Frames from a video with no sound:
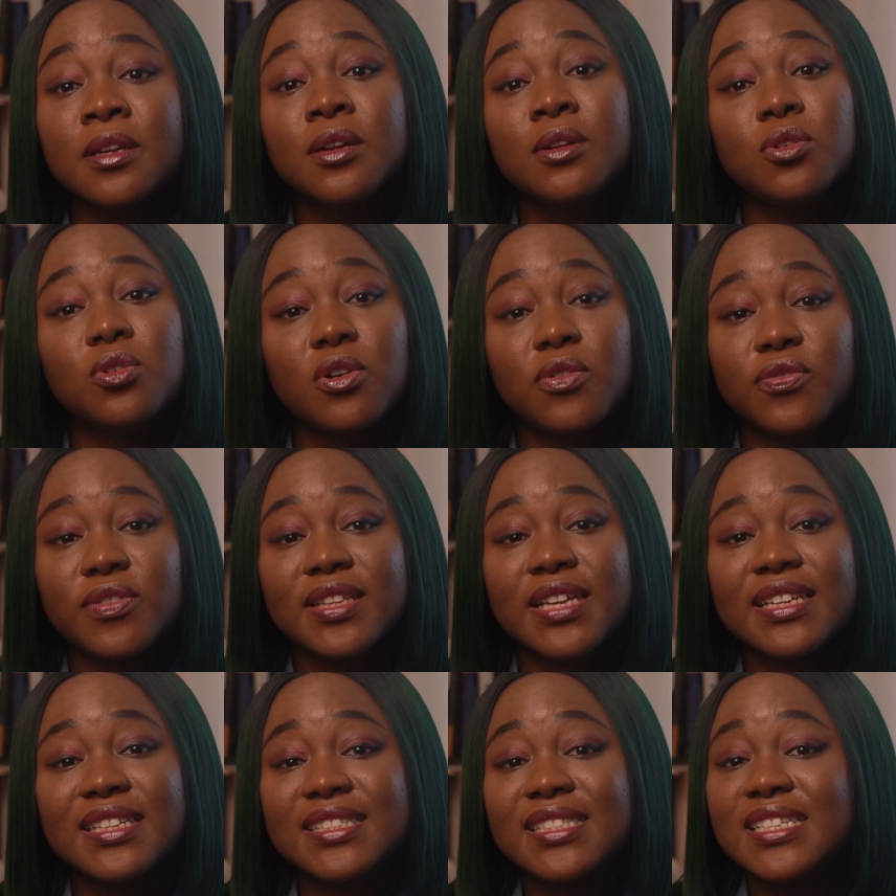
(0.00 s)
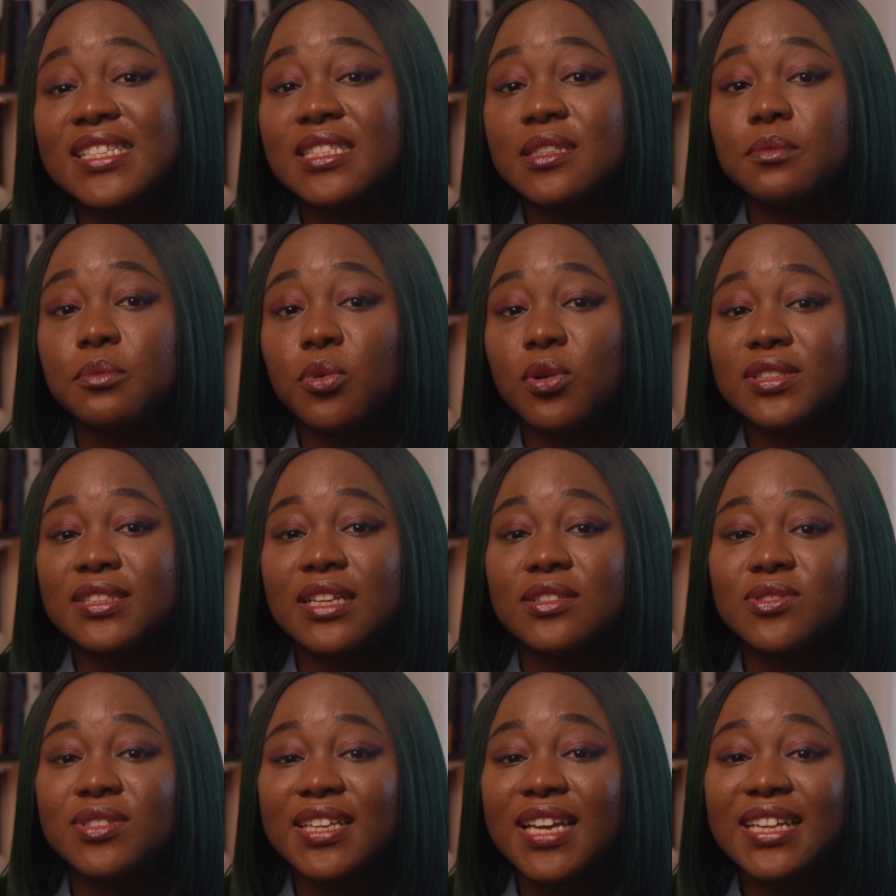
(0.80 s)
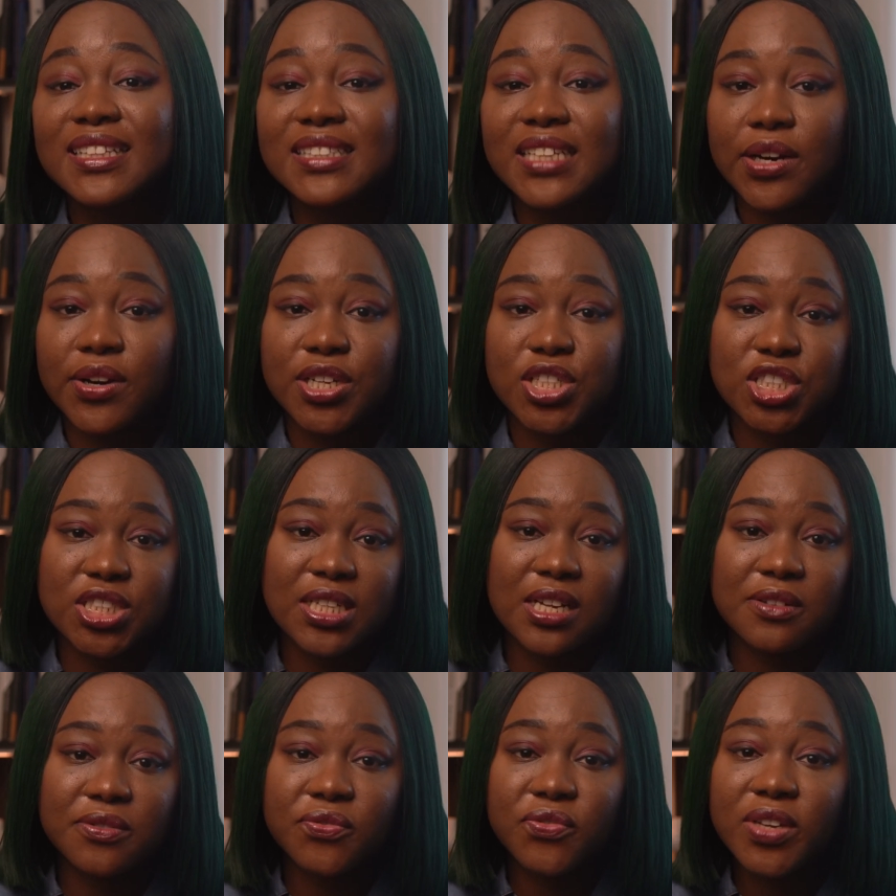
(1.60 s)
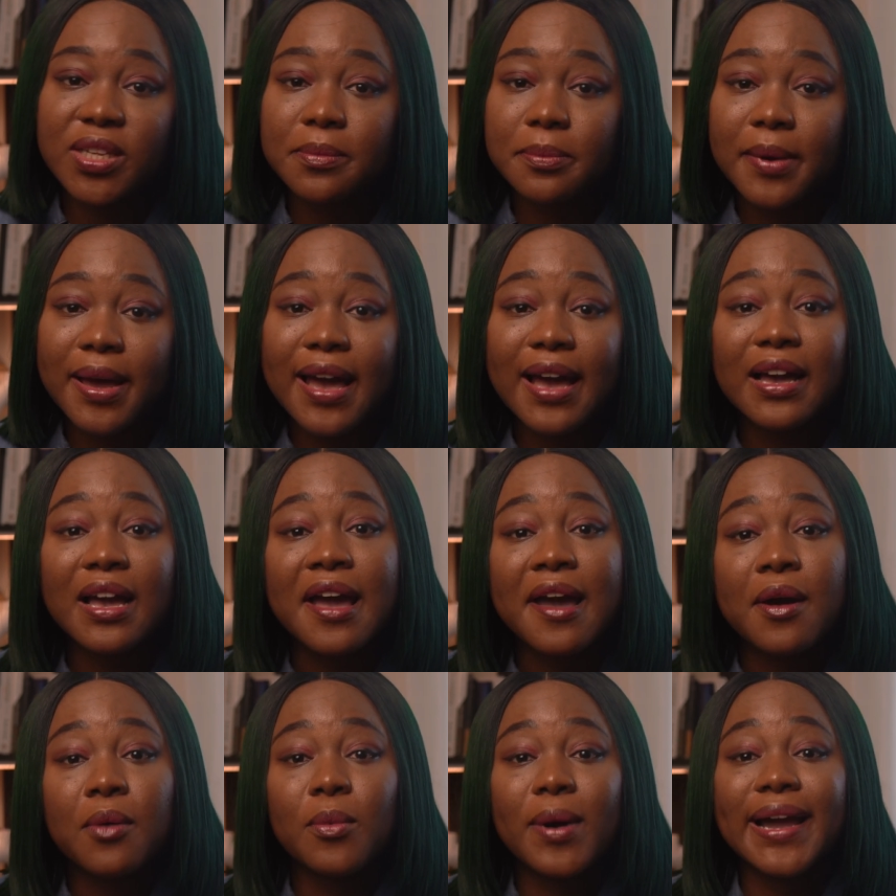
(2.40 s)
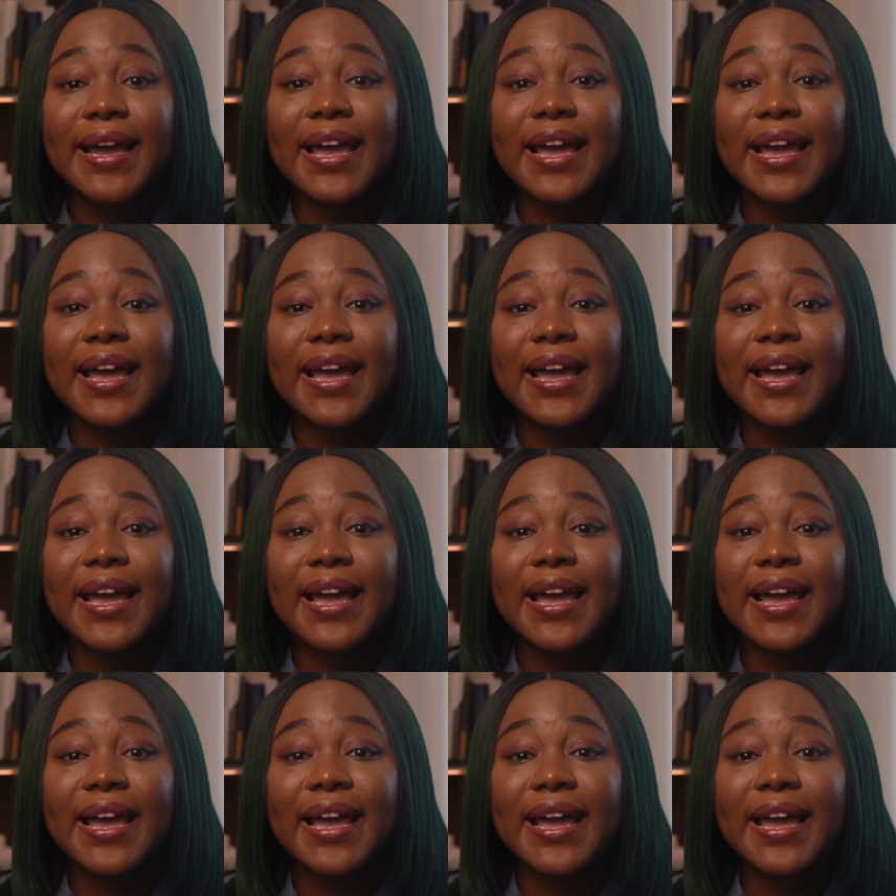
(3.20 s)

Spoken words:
Low fidelity is important to get directional feedback, while